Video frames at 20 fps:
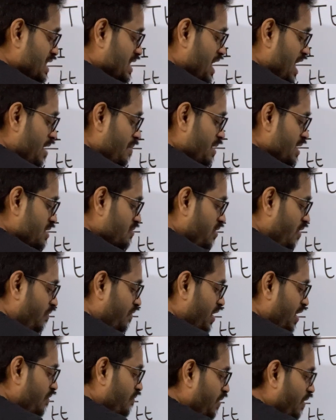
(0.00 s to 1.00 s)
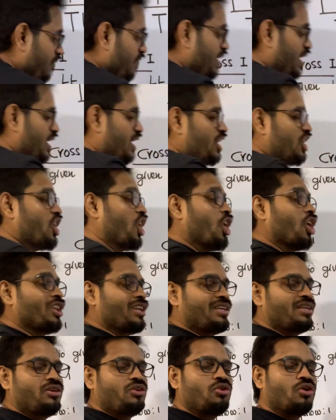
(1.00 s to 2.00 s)
came as 50-50 tall
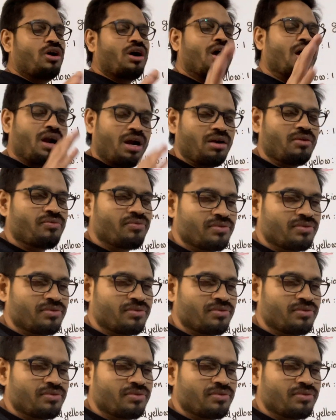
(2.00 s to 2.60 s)
and dwarf.